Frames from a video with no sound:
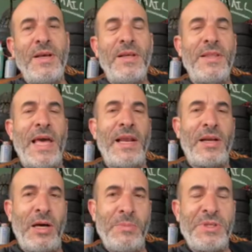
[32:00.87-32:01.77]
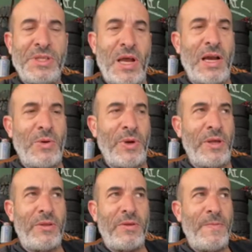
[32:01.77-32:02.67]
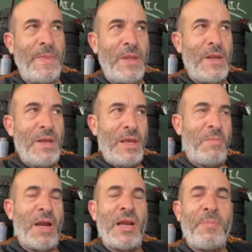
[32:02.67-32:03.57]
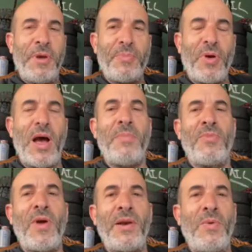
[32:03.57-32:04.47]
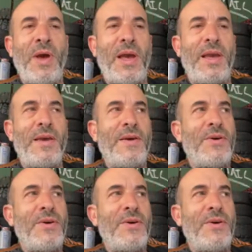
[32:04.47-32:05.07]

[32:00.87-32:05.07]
that it comes stock with, it might not be a problem right away,